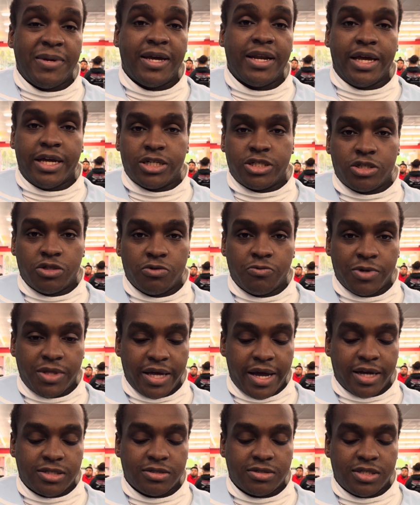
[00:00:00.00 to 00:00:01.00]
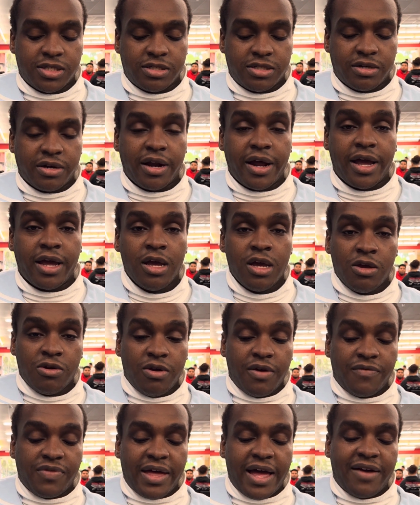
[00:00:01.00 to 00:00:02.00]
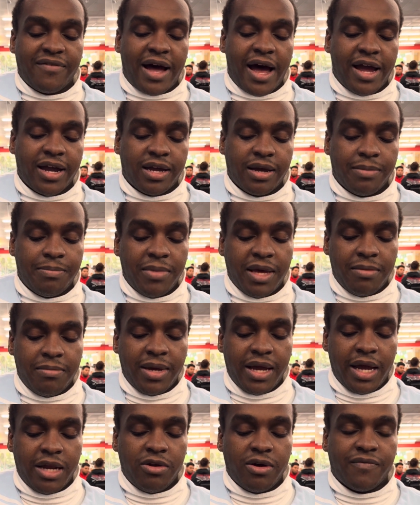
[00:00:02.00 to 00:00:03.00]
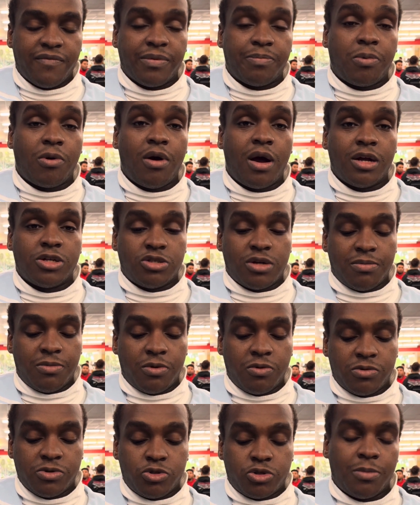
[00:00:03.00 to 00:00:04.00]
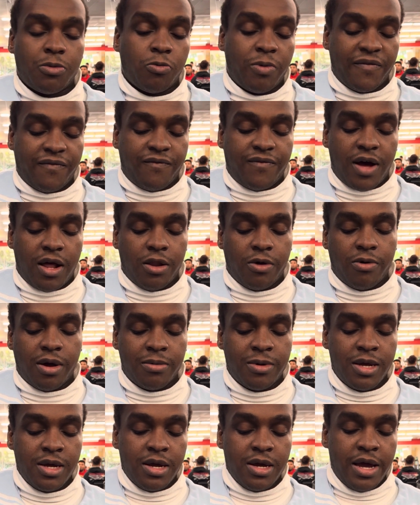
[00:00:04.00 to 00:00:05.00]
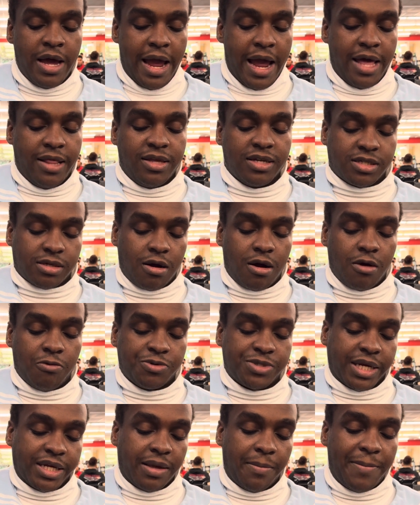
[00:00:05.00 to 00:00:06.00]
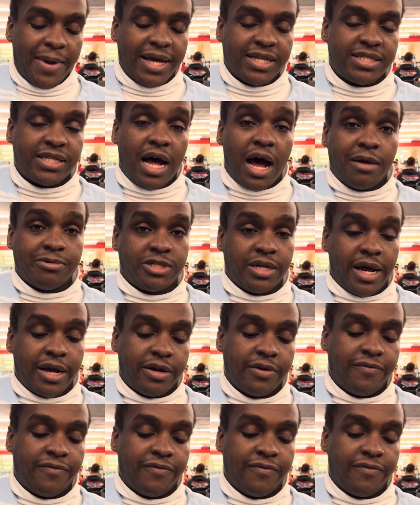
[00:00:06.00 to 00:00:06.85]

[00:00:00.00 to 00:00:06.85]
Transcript: an issue with the Exosister deck. You have to have high commitment, and you have trouble with follow-up. And this card was like the best option I could